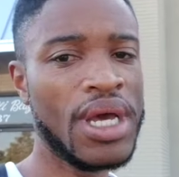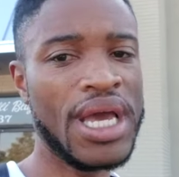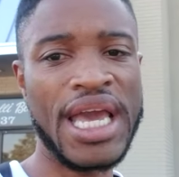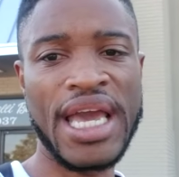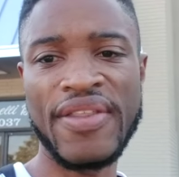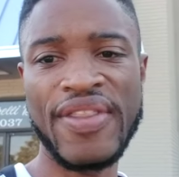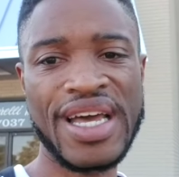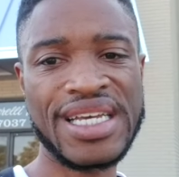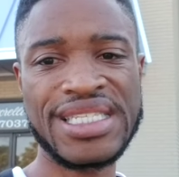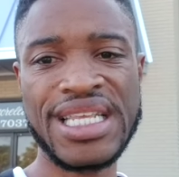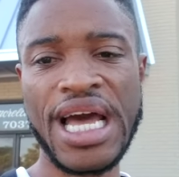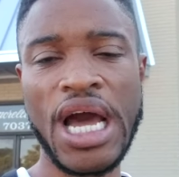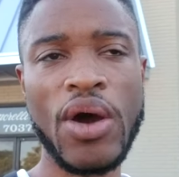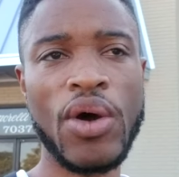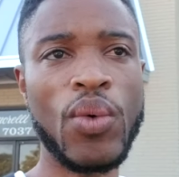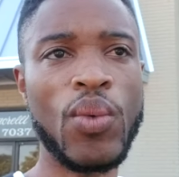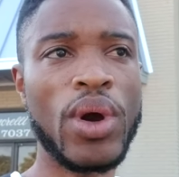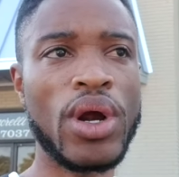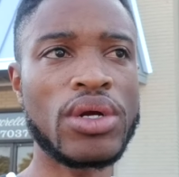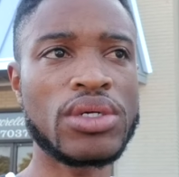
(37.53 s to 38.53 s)
And that's not how
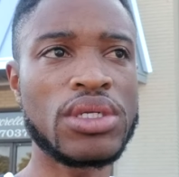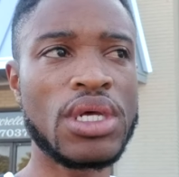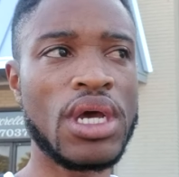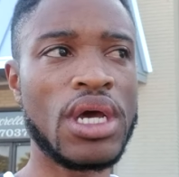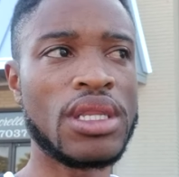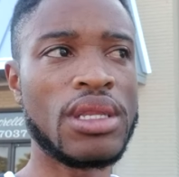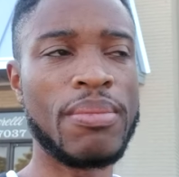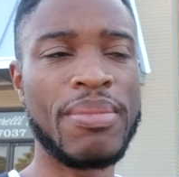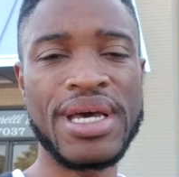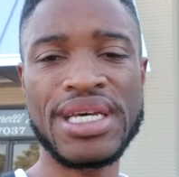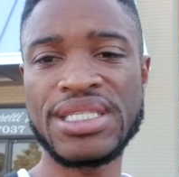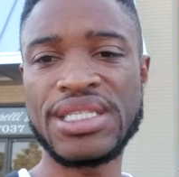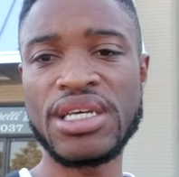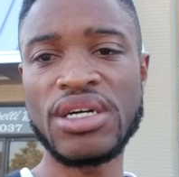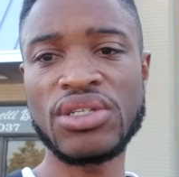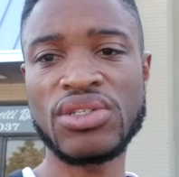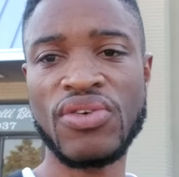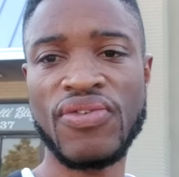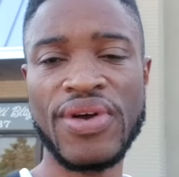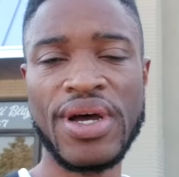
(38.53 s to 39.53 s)
it works. The best
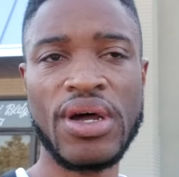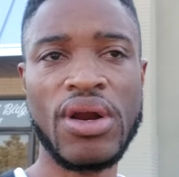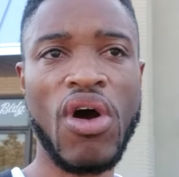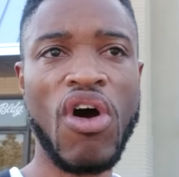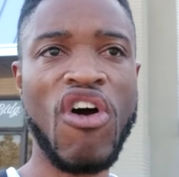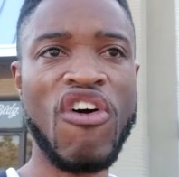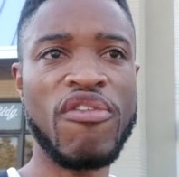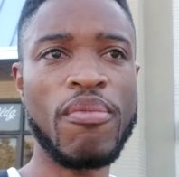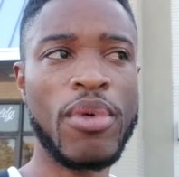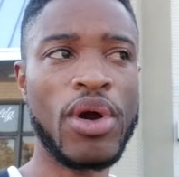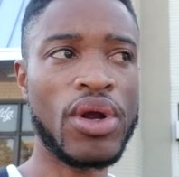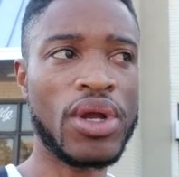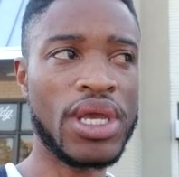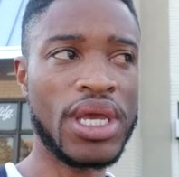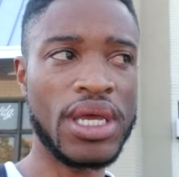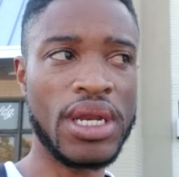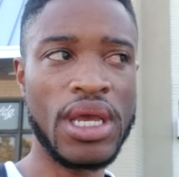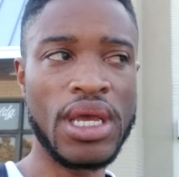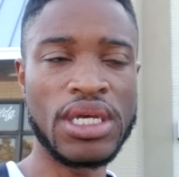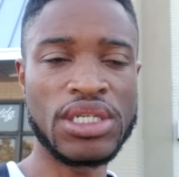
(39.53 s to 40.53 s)
deals are found off
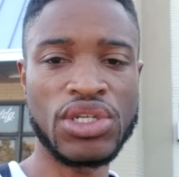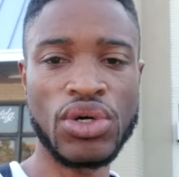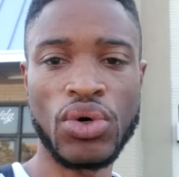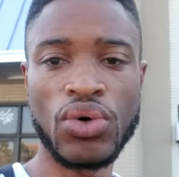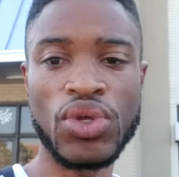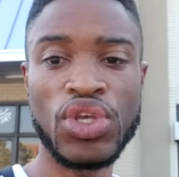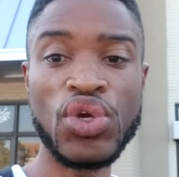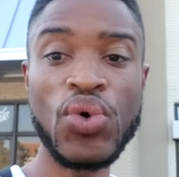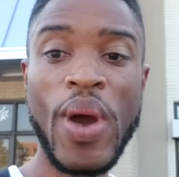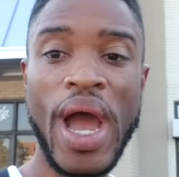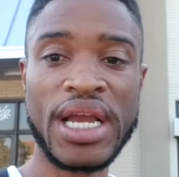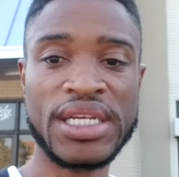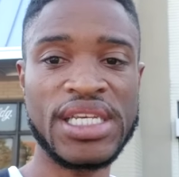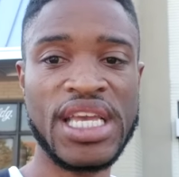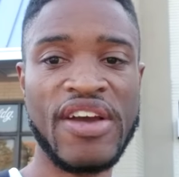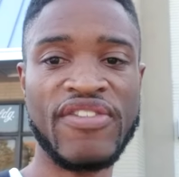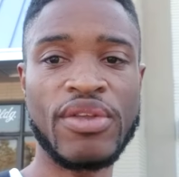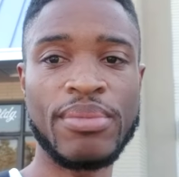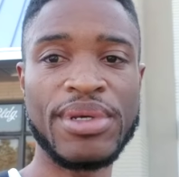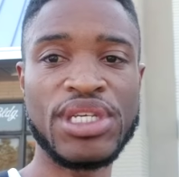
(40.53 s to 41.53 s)
market, so you actually
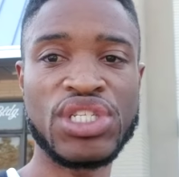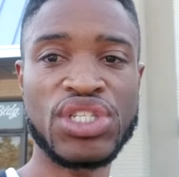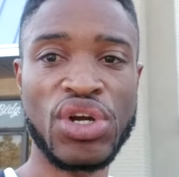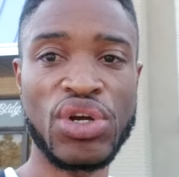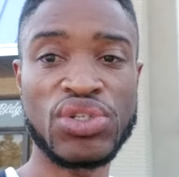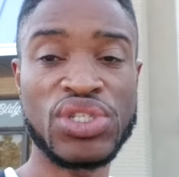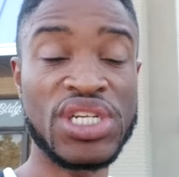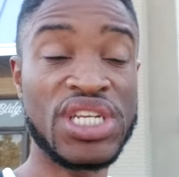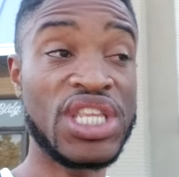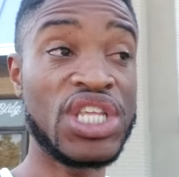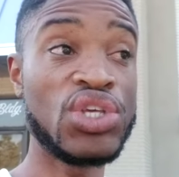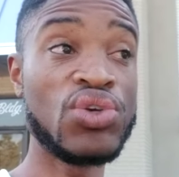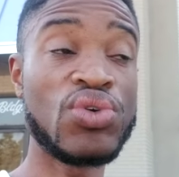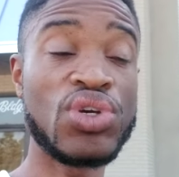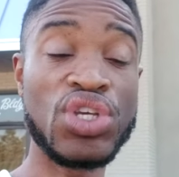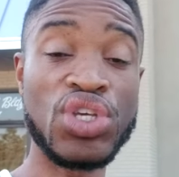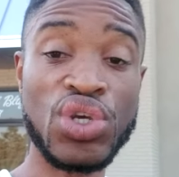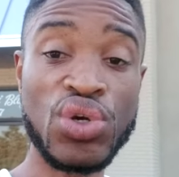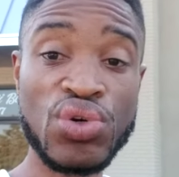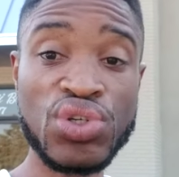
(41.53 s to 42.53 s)
have to be searching and then you
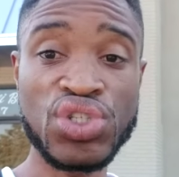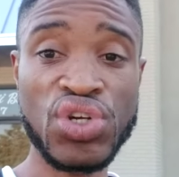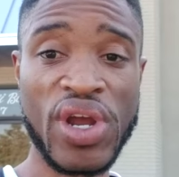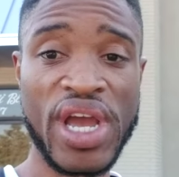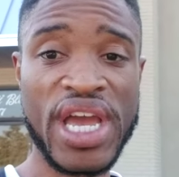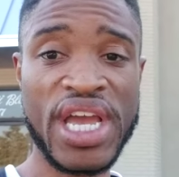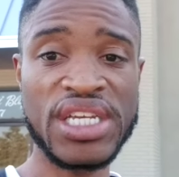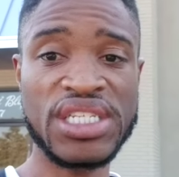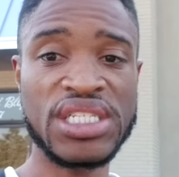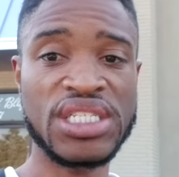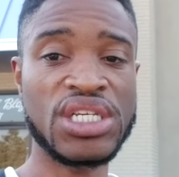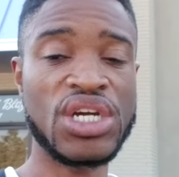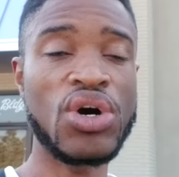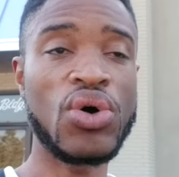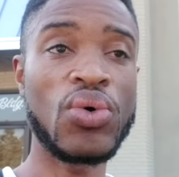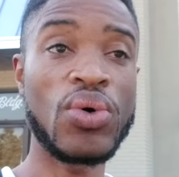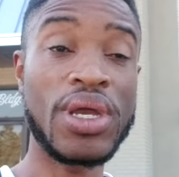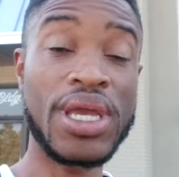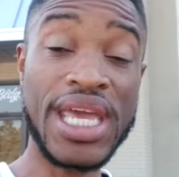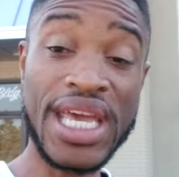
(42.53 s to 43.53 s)
can use your agent to go
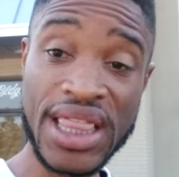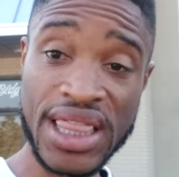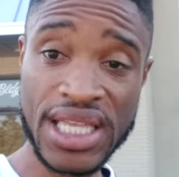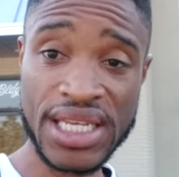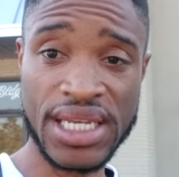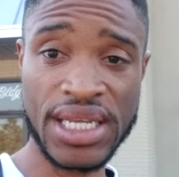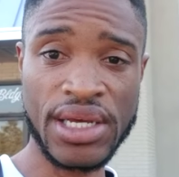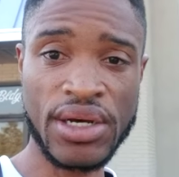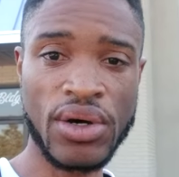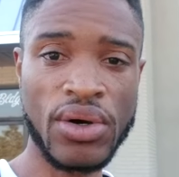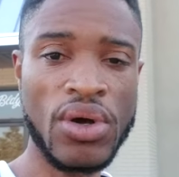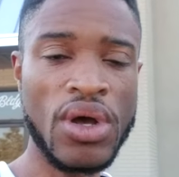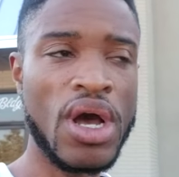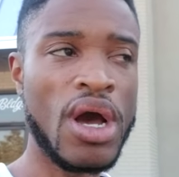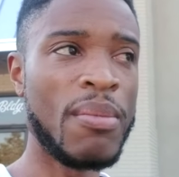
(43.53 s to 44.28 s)
get the deal.